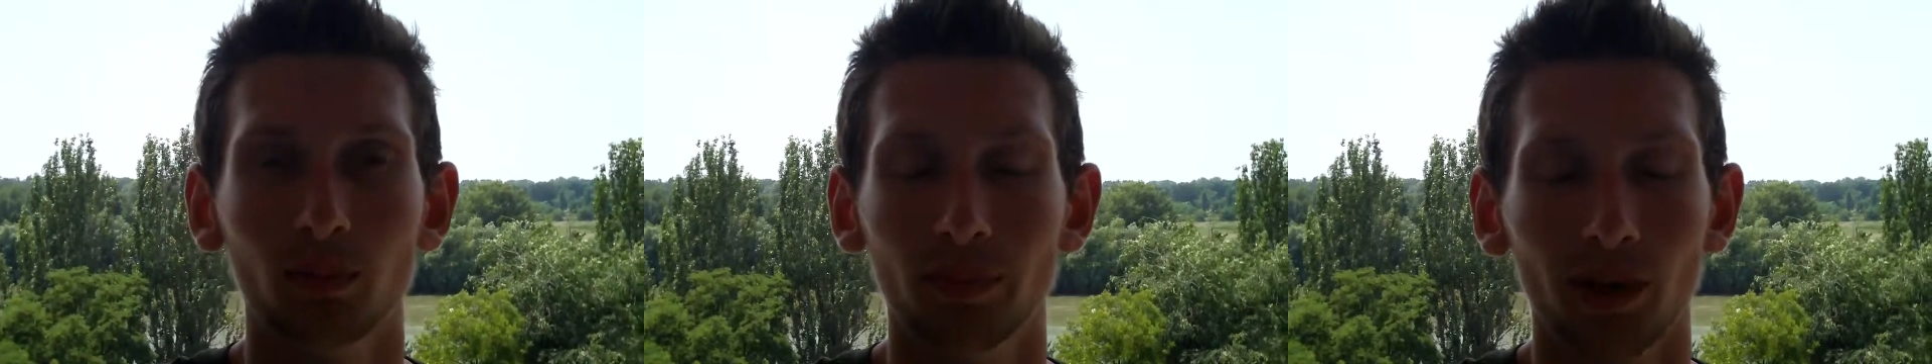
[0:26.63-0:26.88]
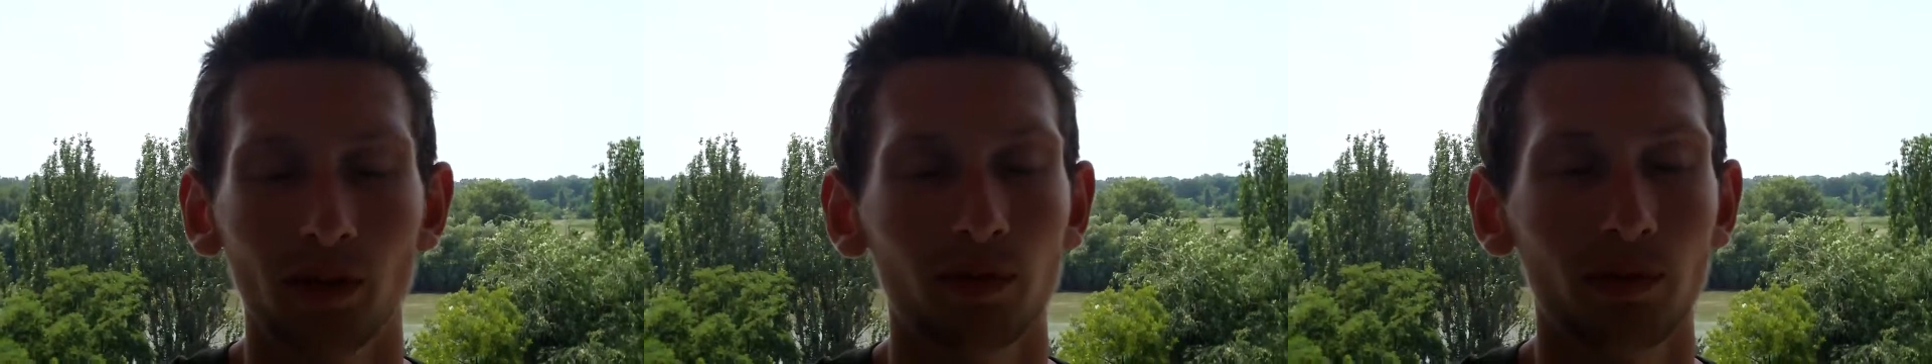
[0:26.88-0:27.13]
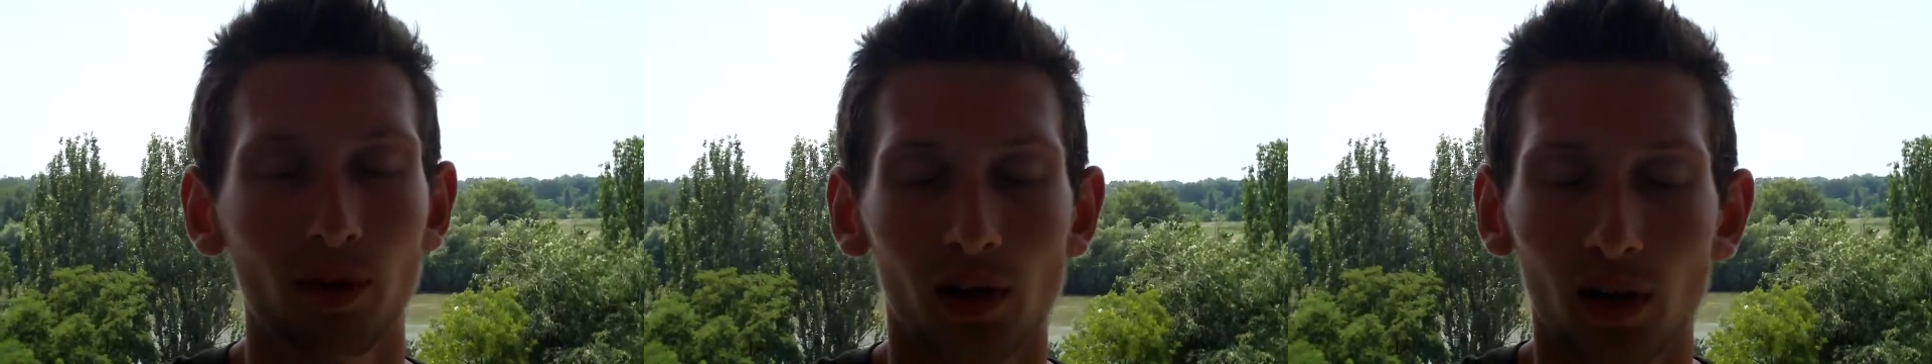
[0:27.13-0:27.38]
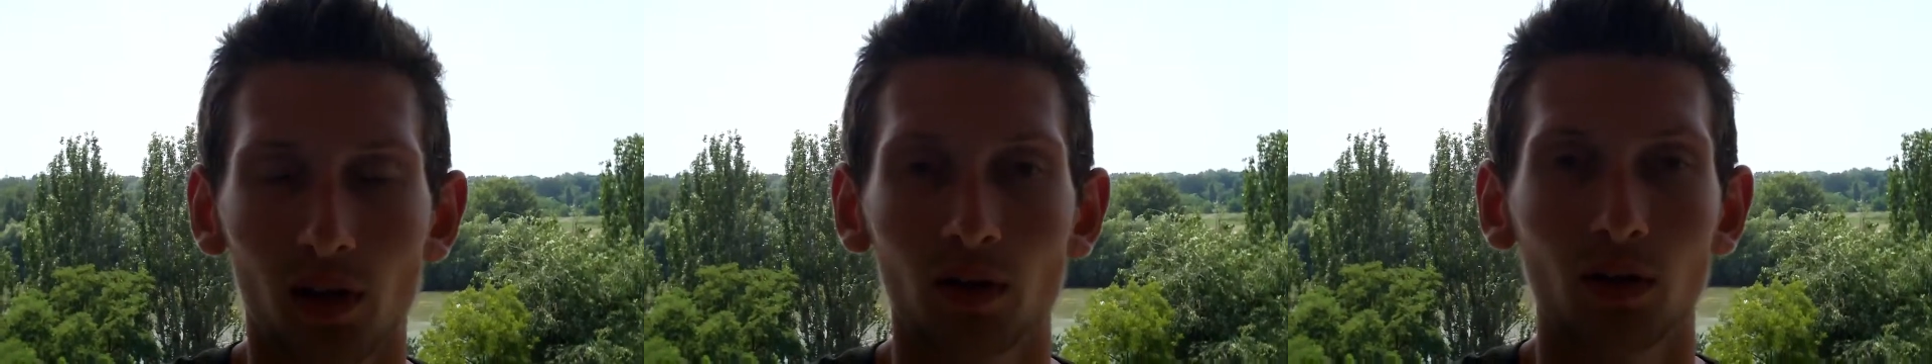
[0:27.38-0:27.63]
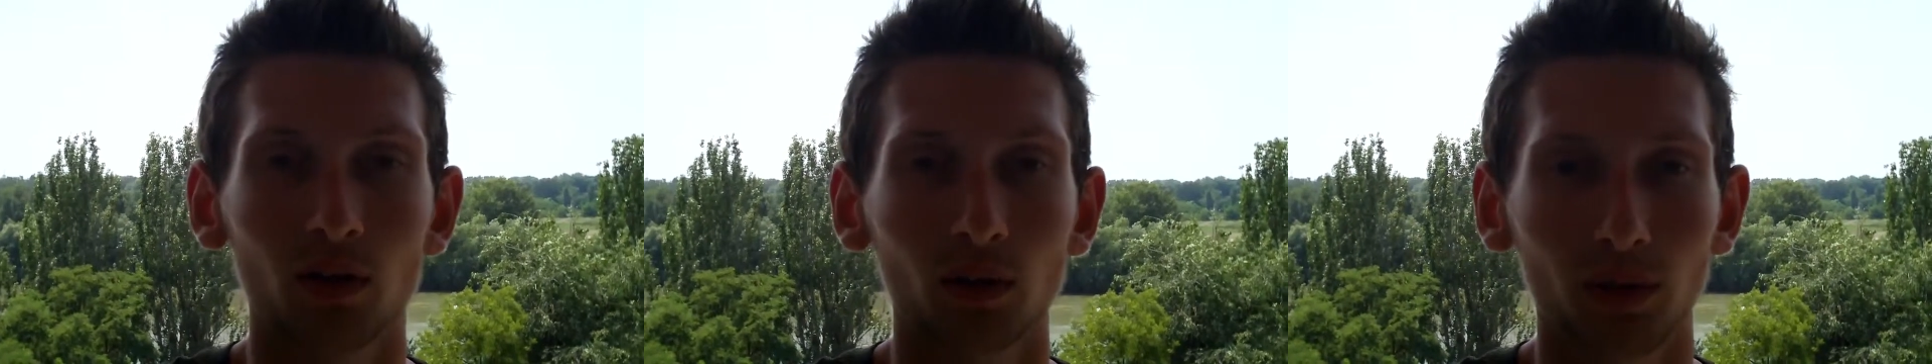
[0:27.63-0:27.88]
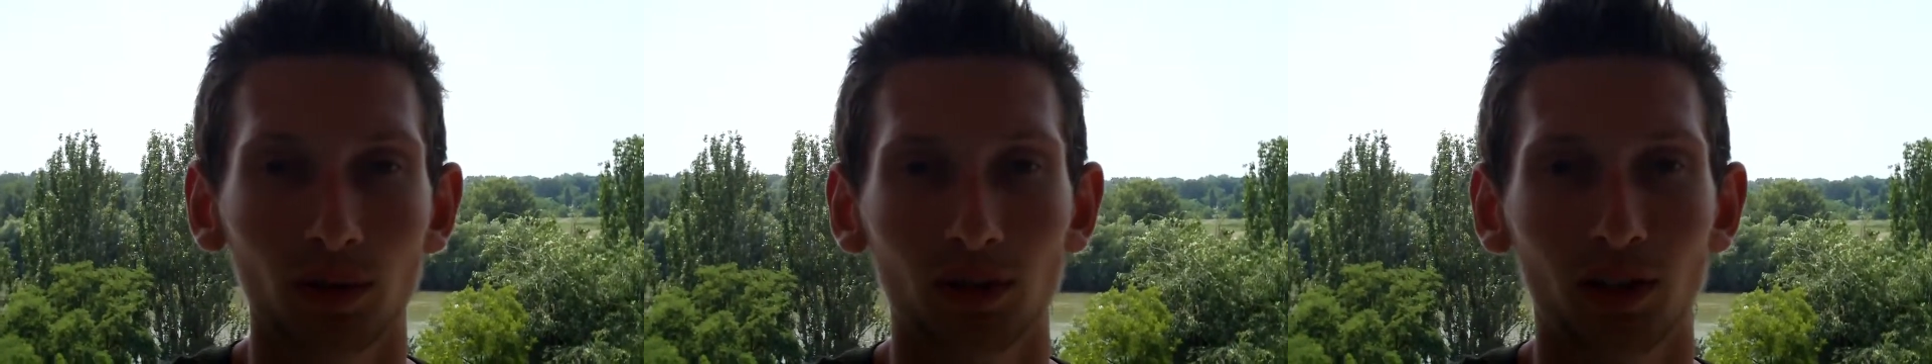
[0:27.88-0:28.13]
by far the
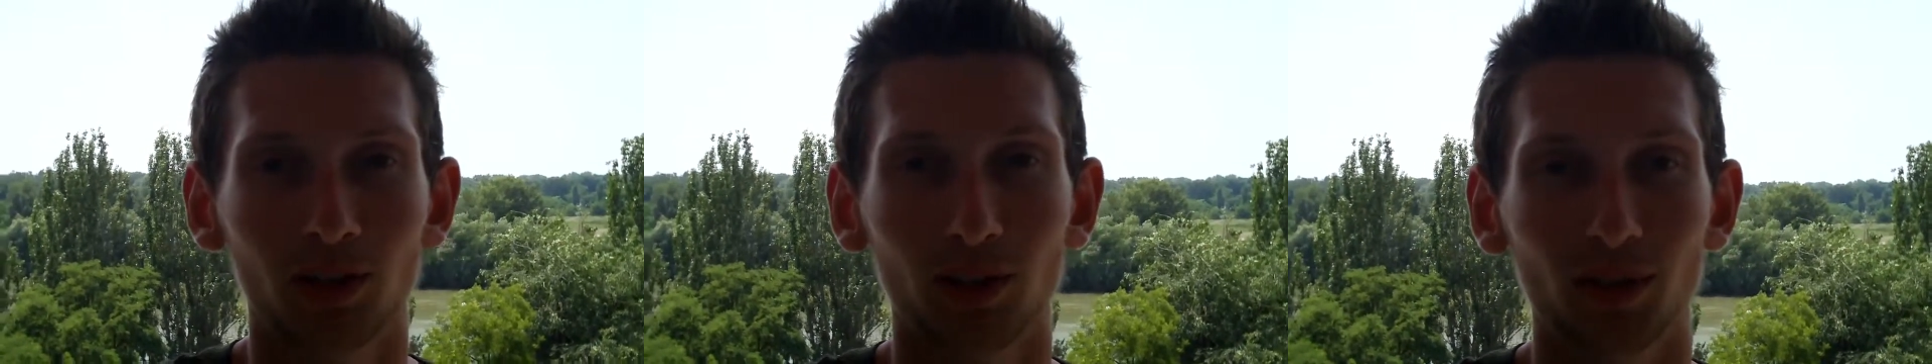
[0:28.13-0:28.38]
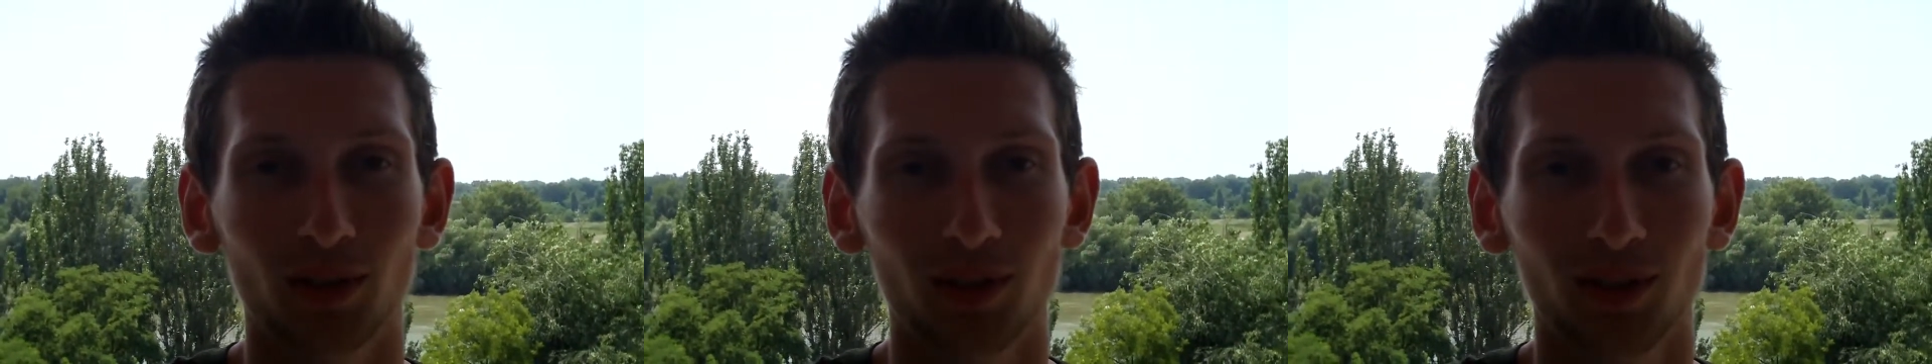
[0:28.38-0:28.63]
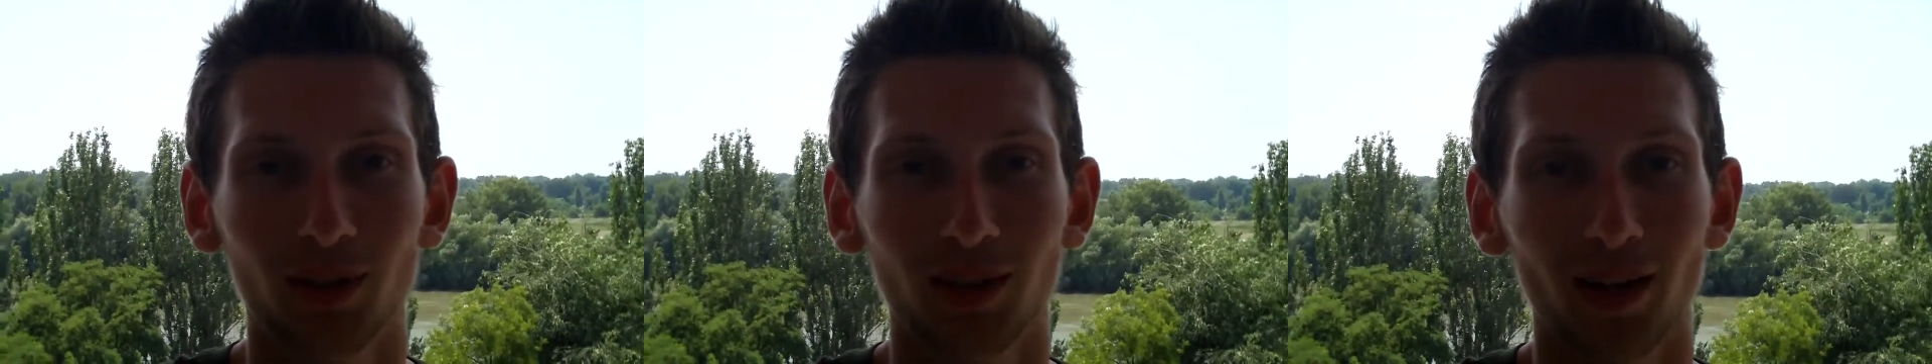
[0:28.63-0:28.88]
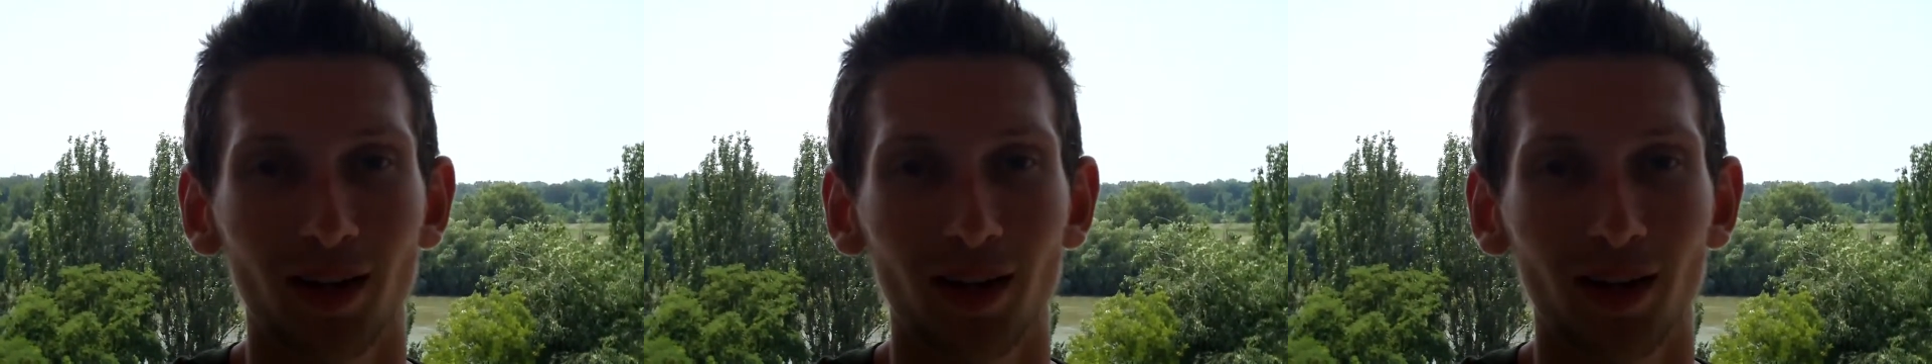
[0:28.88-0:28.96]
longest distance